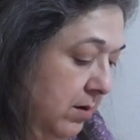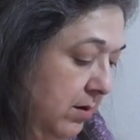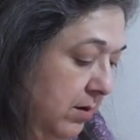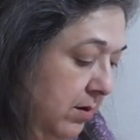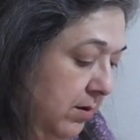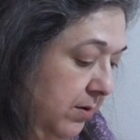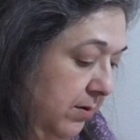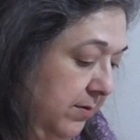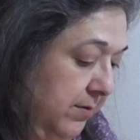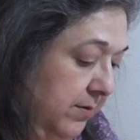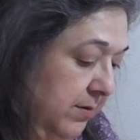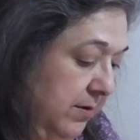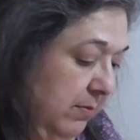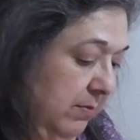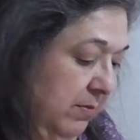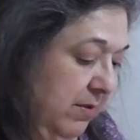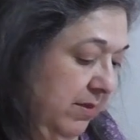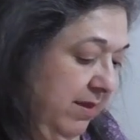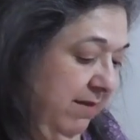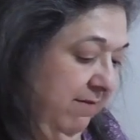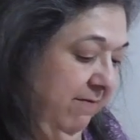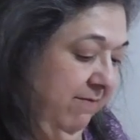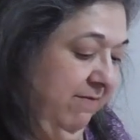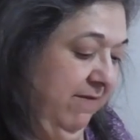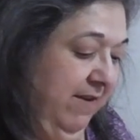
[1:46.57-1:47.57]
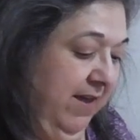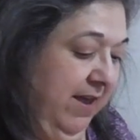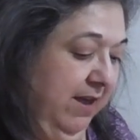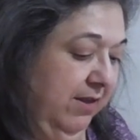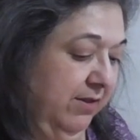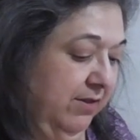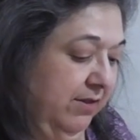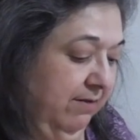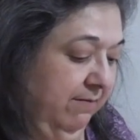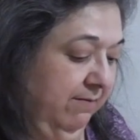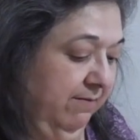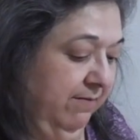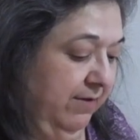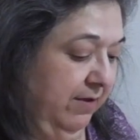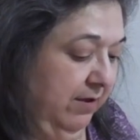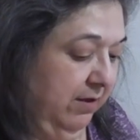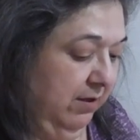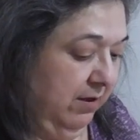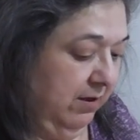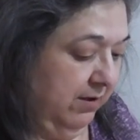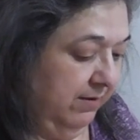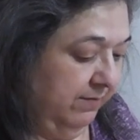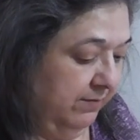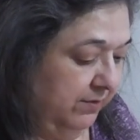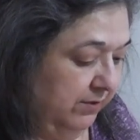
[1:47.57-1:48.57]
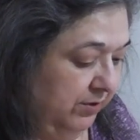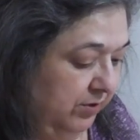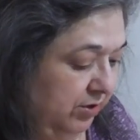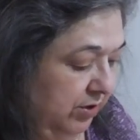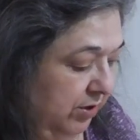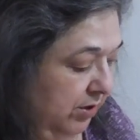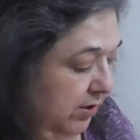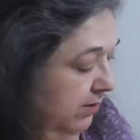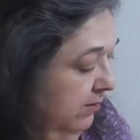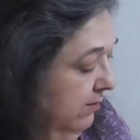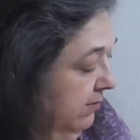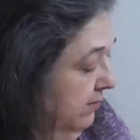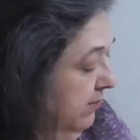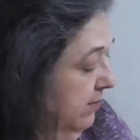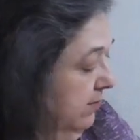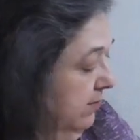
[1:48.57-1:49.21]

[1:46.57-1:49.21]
There's some of that fat that fell off the chicken.